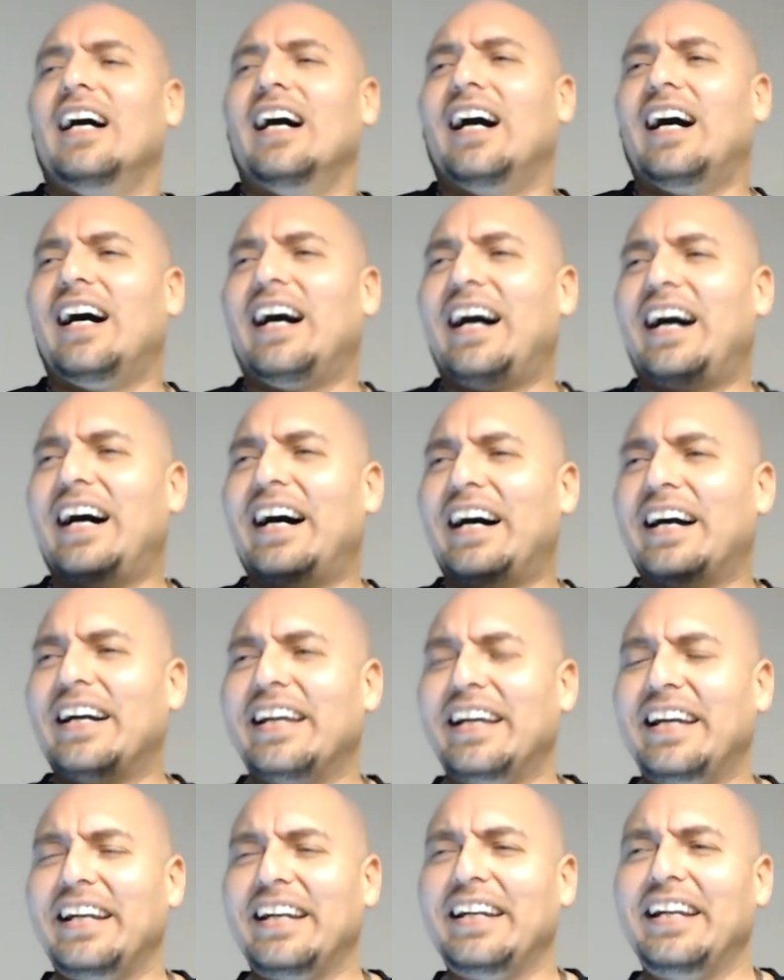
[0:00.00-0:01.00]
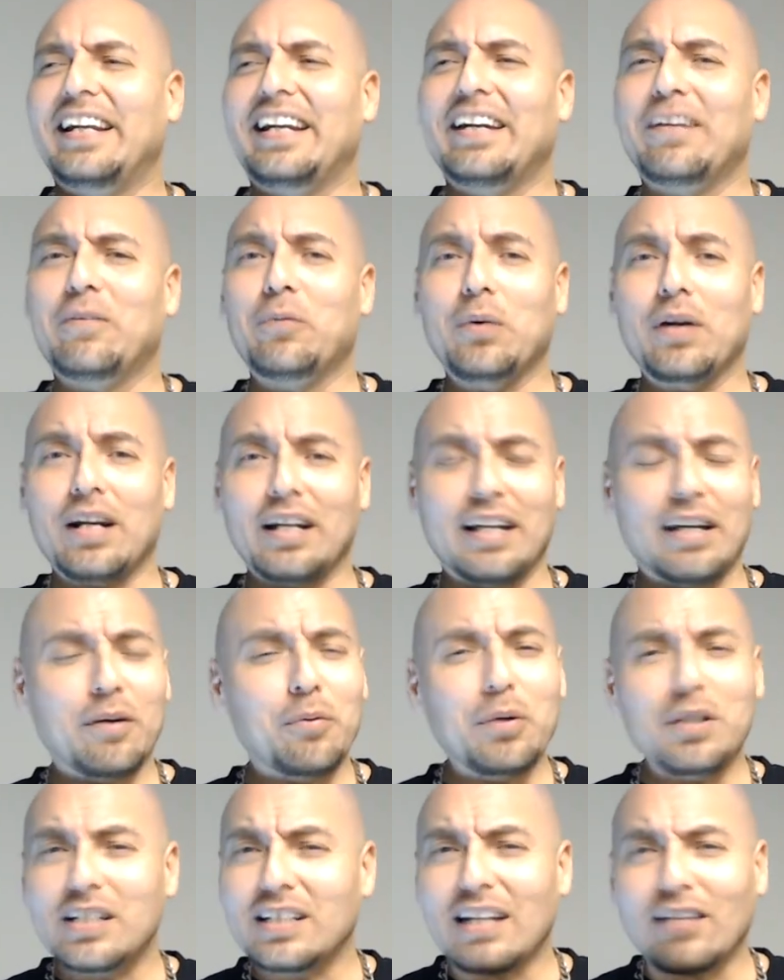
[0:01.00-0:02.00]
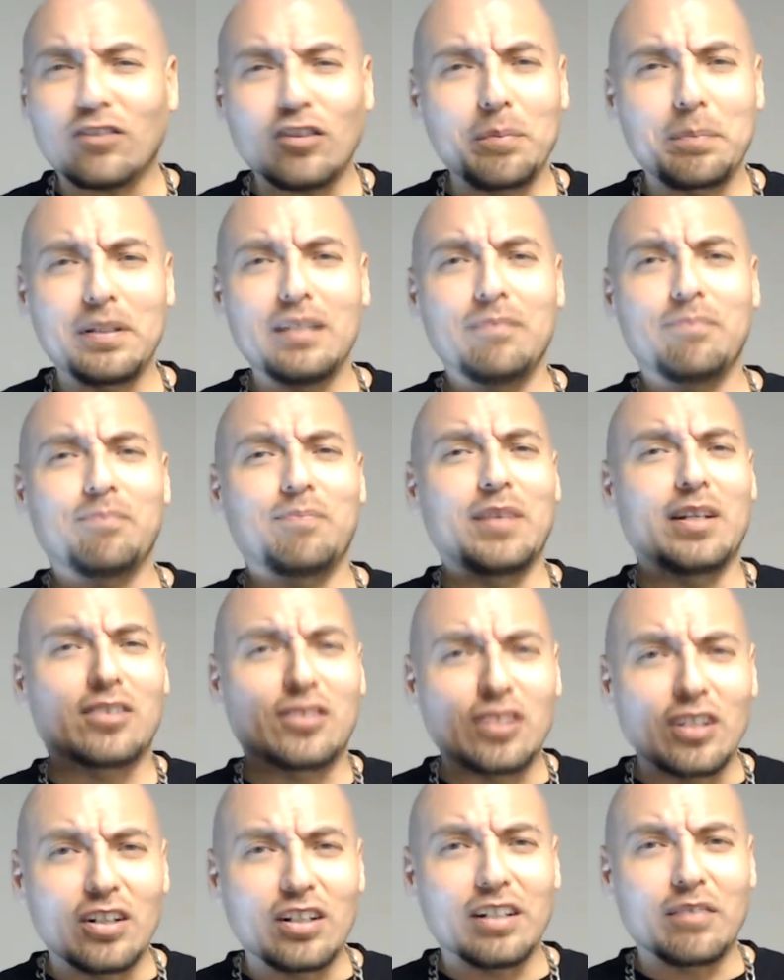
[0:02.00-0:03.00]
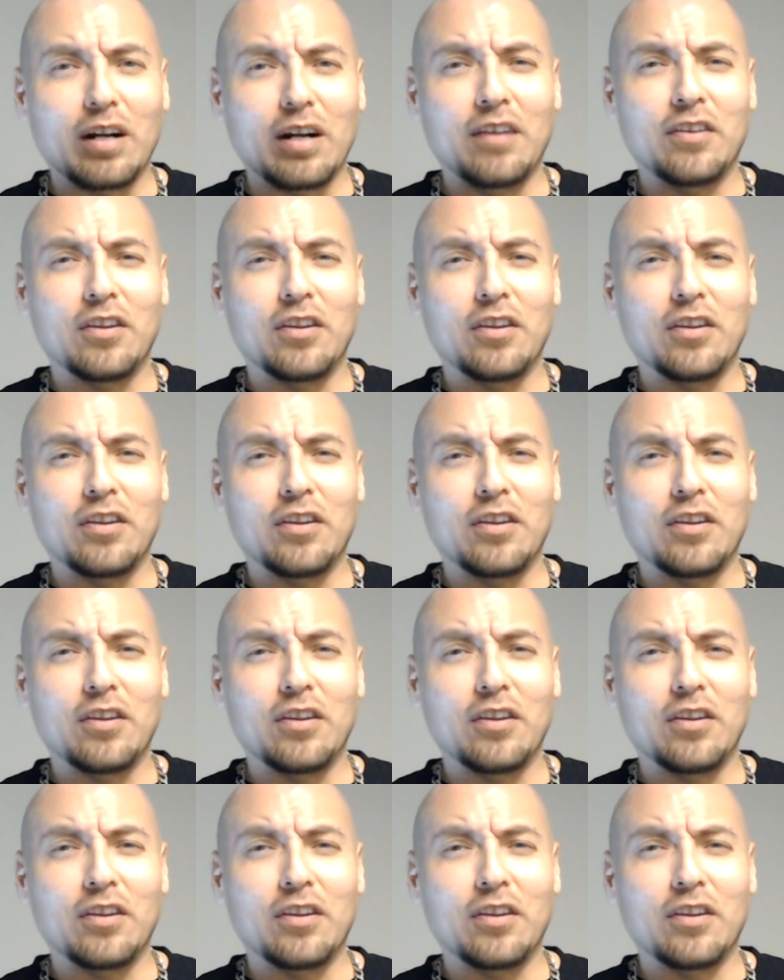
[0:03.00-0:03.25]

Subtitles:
And it would just have to be a certain